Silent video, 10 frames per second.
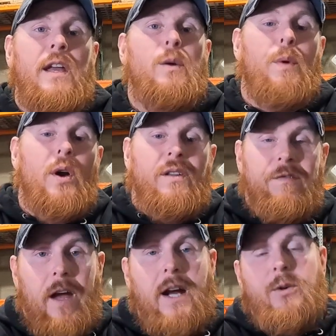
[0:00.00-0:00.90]
take apart
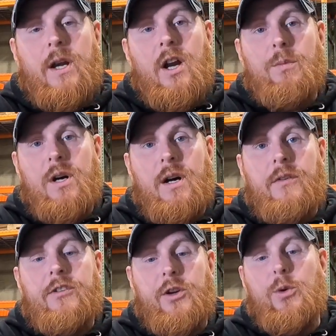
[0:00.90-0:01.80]
the factory
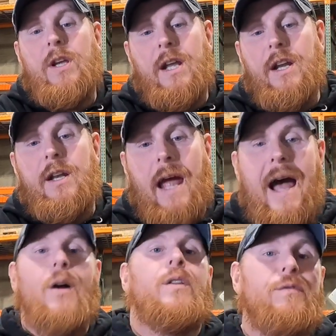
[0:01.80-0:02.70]
airbox to get it
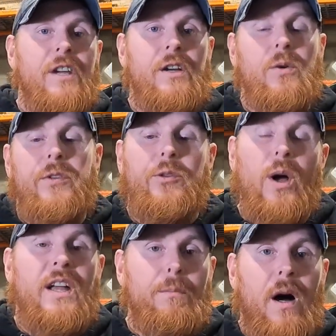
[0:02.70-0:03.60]
out of the vehicle
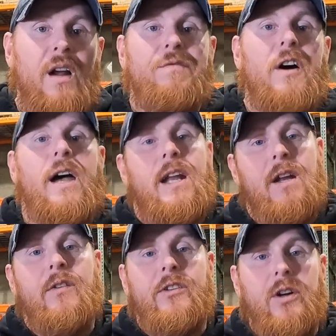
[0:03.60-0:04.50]
so I can modify it
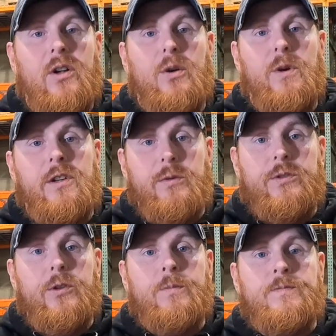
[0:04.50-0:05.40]
and install our
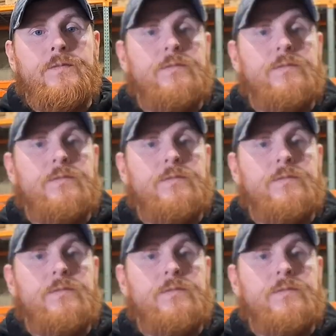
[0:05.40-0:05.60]
reducer.